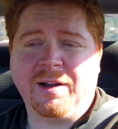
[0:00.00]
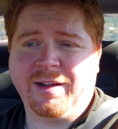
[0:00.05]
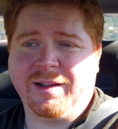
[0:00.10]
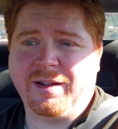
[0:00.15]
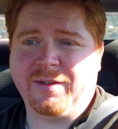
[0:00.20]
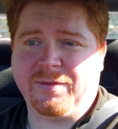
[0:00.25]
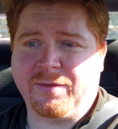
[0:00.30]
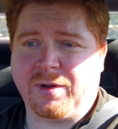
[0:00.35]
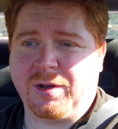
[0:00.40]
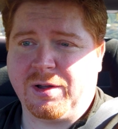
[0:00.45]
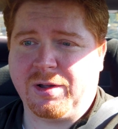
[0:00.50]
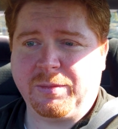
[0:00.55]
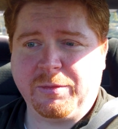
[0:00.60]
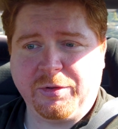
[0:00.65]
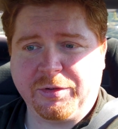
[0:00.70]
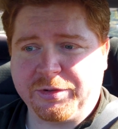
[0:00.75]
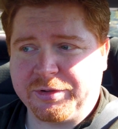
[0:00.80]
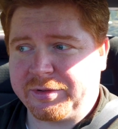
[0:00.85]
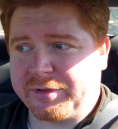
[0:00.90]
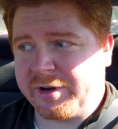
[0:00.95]
I am
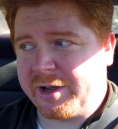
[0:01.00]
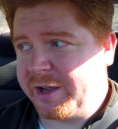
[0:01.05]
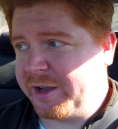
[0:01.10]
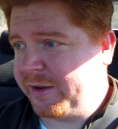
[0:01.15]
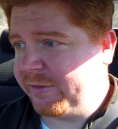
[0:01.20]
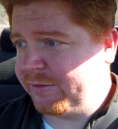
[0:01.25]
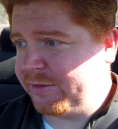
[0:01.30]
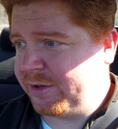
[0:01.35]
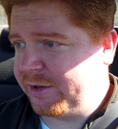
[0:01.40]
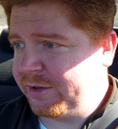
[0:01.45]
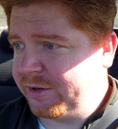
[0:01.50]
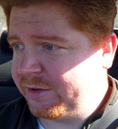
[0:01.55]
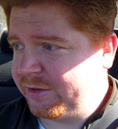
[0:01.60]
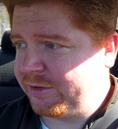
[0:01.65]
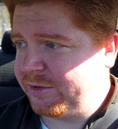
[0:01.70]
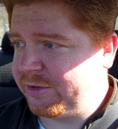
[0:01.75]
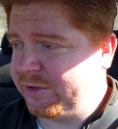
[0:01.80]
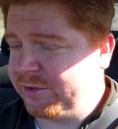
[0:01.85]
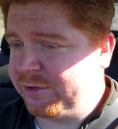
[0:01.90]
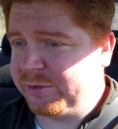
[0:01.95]
almost arrived
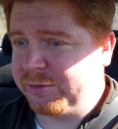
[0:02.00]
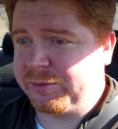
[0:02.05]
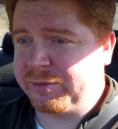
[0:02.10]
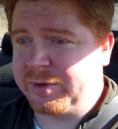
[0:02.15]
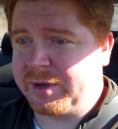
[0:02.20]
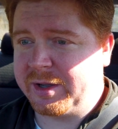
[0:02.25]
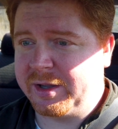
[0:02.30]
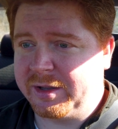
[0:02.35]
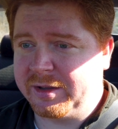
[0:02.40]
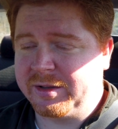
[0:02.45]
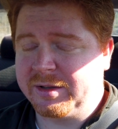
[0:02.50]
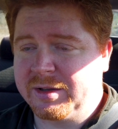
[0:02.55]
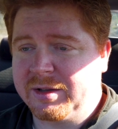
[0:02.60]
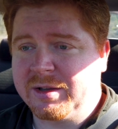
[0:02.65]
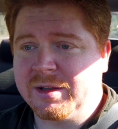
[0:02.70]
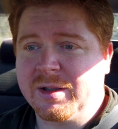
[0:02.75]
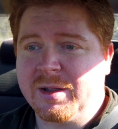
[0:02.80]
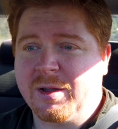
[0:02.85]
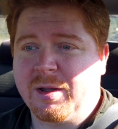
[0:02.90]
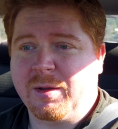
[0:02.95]
to
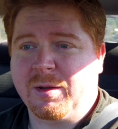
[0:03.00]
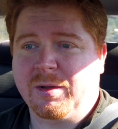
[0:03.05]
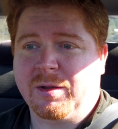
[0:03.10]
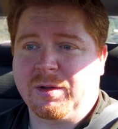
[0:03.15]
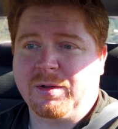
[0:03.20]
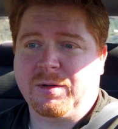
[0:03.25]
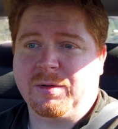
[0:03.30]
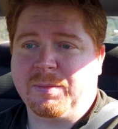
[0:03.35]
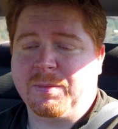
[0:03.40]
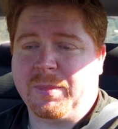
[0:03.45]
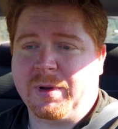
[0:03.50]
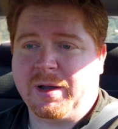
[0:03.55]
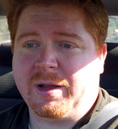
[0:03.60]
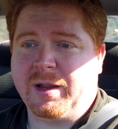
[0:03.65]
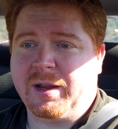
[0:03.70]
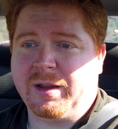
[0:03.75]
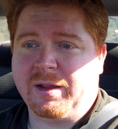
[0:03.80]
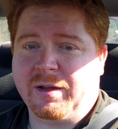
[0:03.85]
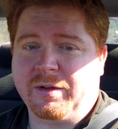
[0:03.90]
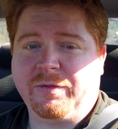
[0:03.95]

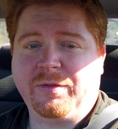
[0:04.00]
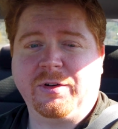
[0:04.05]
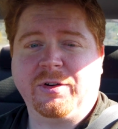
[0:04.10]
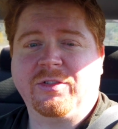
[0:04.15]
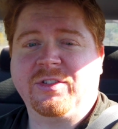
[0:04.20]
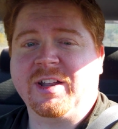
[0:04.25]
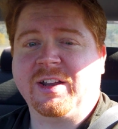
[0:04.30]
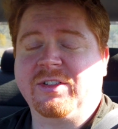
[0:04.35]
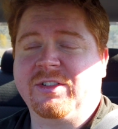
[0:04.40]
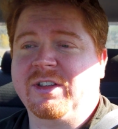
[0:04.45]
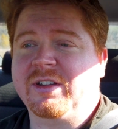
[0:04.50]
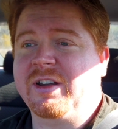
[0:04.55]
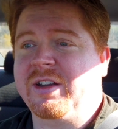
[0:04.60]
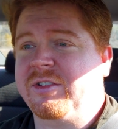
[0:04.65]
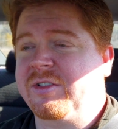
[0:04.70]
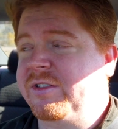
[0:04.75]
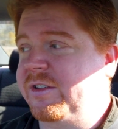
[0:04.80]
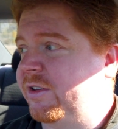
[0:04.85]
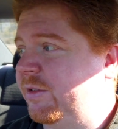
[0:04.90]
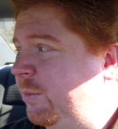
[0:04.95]
my first
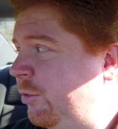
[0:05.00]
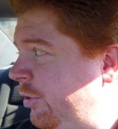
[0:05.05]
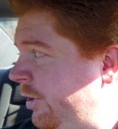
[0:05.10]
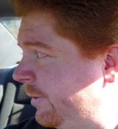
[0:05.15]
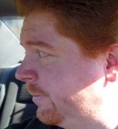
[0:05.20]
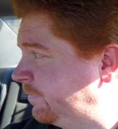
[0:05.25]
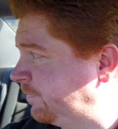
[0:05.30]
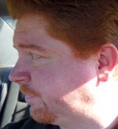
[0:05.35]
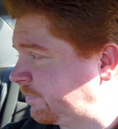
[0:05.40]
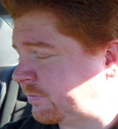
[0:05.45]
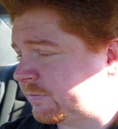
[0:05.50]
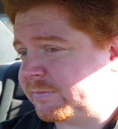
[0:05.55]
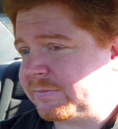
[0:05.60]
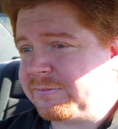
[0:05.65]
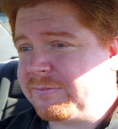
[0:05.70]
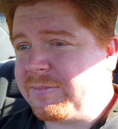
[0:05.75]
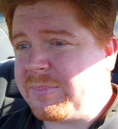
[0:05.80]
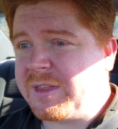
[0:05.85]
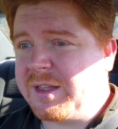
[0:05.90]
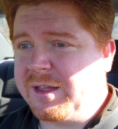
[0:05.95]
destination this morning.
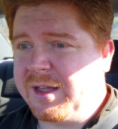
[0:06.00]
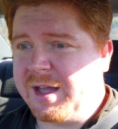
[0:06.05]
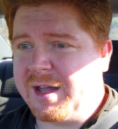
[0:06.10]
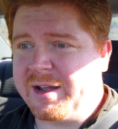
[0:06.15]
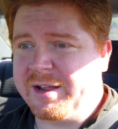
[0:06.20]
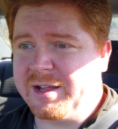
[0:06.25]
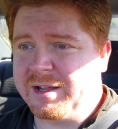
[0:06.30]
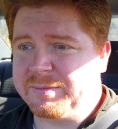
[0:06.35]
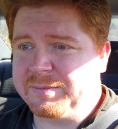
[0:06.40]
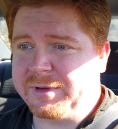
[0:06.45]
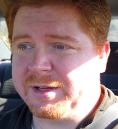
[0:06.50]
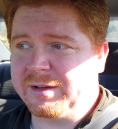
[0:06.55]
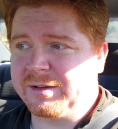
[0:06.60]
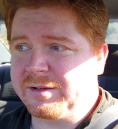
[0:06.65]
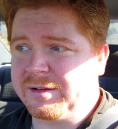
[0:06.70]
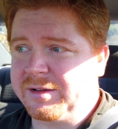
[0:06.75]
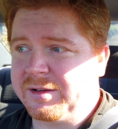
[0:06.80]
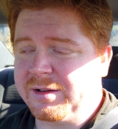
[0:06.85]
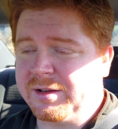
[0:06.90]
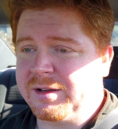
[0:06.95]
I am
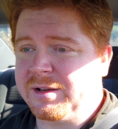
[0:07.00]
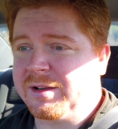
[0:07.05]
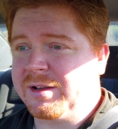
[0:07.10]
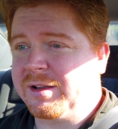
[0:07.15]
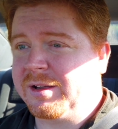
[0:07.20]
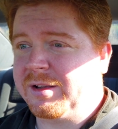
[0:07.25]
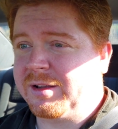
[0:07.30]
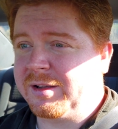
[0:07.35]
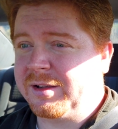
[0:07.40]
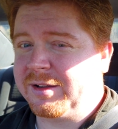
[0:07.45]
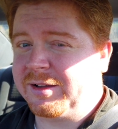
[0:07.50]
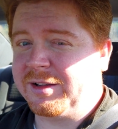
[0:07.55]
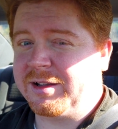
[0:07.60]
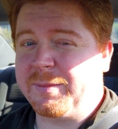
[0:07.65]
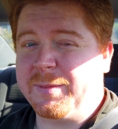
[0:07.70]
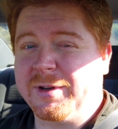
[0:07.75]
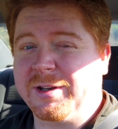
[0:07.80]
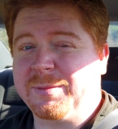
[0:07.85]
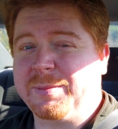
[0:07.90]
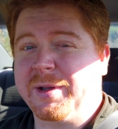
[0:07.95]

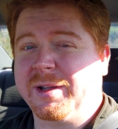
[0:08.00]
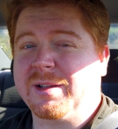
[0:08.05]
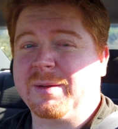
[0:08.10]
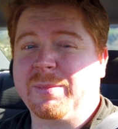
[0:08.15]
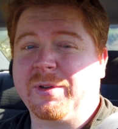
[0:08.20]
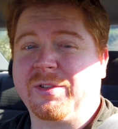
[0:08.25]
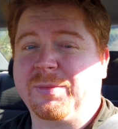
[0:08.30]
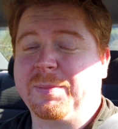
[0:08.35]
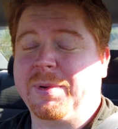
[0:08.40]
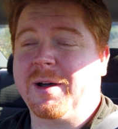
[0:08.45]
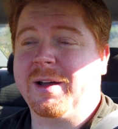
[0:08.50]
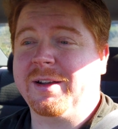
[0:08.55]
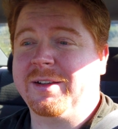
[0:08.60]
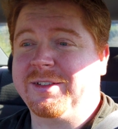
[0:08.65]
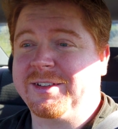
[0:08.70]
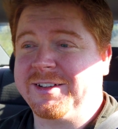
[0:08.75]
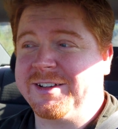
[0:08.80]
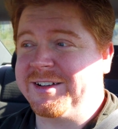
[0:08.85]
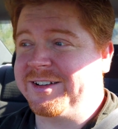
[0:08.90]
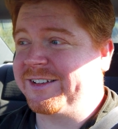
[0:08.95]
coming to pick up a
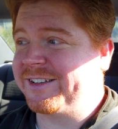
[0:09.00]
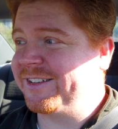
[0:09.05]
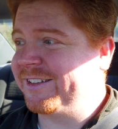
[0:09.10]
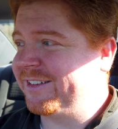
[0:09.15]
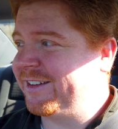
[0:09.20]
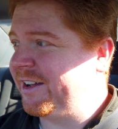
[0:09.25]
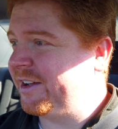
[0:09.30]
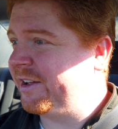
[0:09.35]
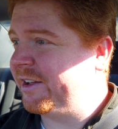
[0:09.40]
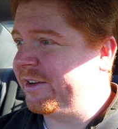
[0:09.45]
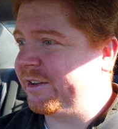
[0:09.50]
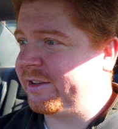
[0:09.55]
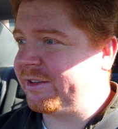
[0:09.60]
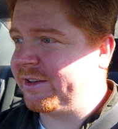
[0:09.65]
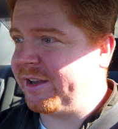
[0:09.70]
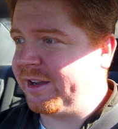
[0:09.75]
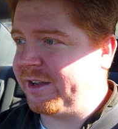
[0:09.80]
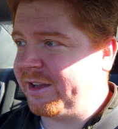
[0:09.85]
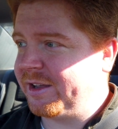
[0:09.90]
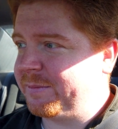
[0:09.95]
spotted skunk and
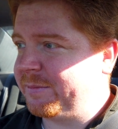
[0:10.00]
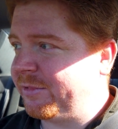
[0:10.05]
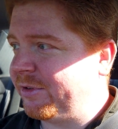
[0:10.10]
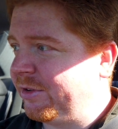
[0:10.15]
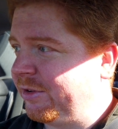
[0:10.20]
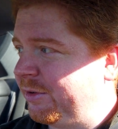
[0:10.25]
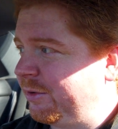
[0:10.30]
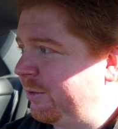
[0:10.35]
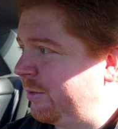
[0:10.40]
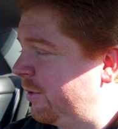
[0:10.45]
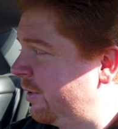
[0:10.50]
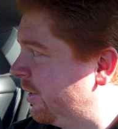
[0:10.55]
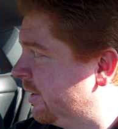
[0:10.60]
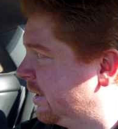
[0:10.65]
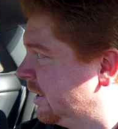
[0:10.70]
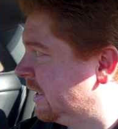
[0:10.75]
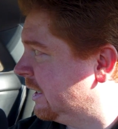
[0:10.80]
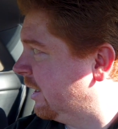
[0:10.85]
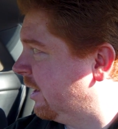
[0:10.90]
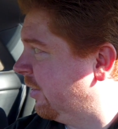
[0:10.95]
take him to
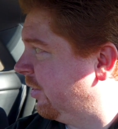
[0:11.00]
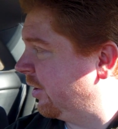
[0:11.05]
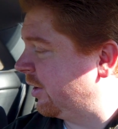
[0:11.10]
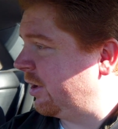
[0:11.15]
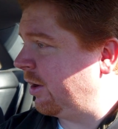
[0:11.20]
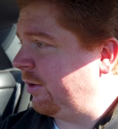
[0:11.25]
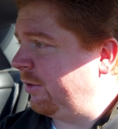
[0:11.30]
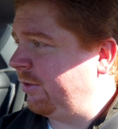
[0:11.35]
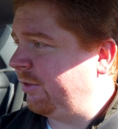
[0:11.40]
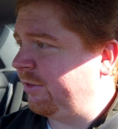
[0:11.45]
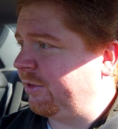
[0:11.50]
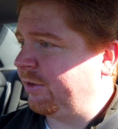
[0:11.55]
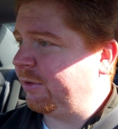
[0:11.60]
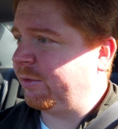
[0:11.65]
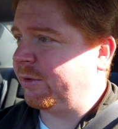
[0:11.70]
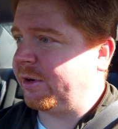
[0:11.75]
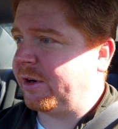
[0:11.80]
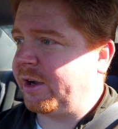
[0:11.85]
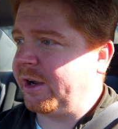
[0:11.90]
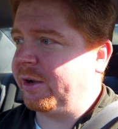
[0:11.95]
the coast,
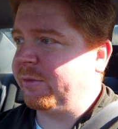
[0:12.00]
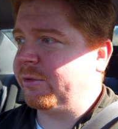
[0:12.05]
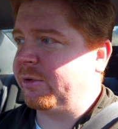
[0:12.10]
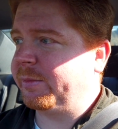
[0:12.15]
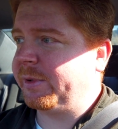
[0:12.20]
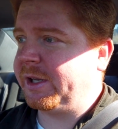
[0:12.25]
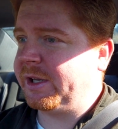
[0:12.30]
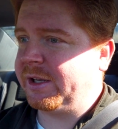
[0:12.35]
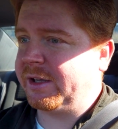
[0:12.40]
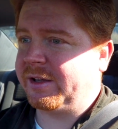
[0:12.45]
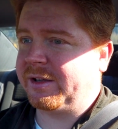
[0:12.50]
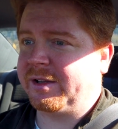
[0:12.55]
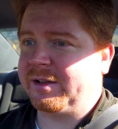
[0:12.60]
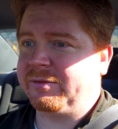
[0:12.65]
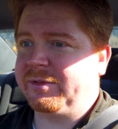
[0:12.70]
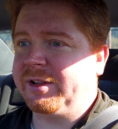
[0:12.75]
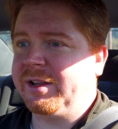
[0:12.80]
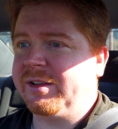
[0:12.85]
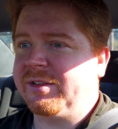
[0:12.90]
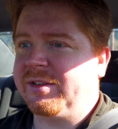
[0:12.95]
where I will be
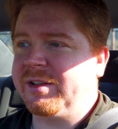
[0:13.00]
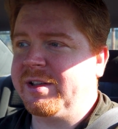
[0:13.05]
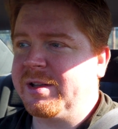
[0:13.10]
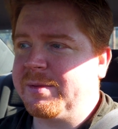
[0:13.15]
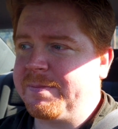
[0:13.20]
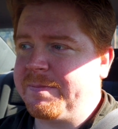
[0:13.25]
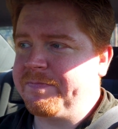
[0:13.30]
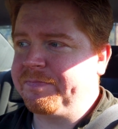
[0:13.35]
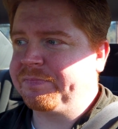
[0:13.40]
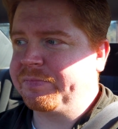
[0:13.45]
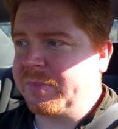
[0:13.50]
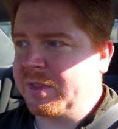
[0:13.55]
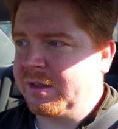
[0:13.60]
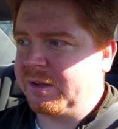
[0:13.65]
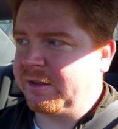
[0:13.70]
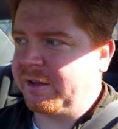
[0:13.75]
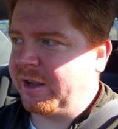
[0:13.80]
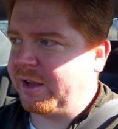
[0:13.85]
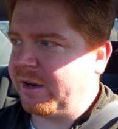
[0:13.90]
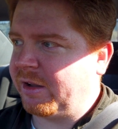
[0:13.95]
releasing him
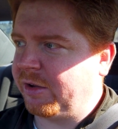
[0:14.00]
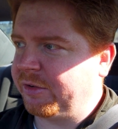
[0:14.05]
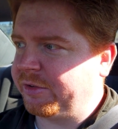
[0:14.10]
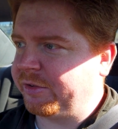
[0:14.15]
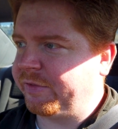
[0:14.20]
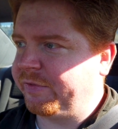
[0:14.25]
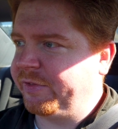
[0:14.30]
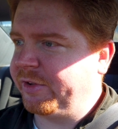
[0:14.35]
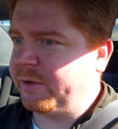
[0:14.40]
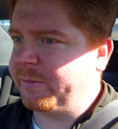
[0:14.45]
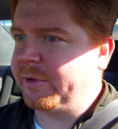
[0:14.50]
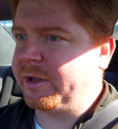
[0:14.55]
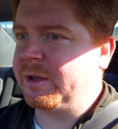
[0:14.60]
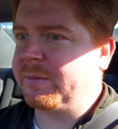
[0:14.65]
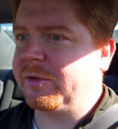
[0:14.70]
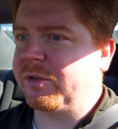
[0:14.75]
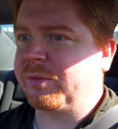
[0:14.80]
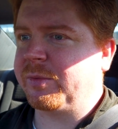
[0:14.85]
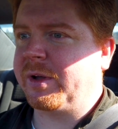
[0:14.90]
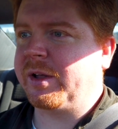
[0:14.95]
and also filming
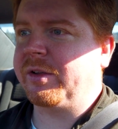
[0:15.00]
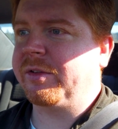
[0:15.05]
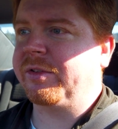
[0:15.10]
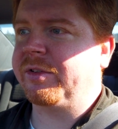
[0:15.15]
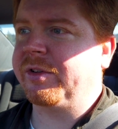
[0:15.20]
him as well.